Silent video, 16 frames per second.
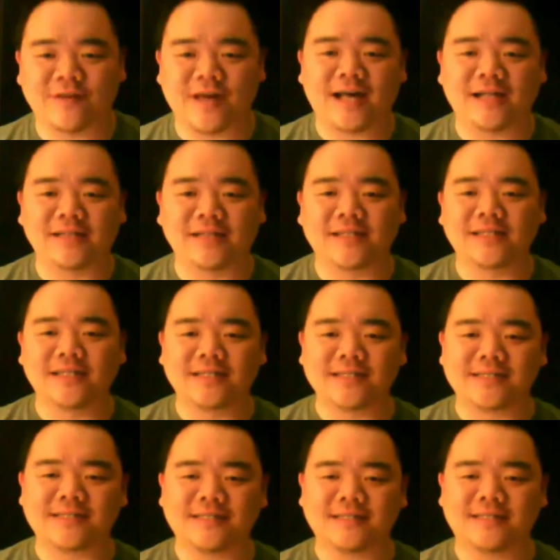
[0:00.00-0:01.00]
Ali
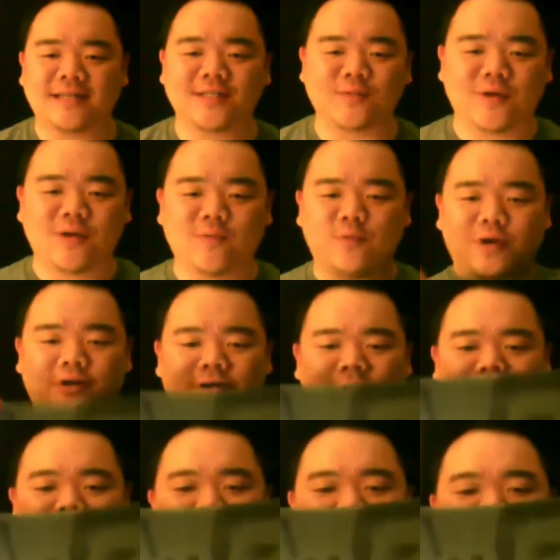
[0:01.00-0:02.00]
Liston. That's why I'm wearing
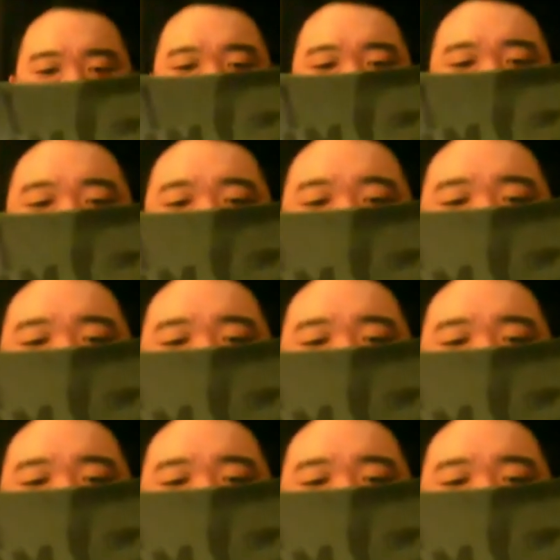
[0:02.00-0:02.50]
this shirt tonight.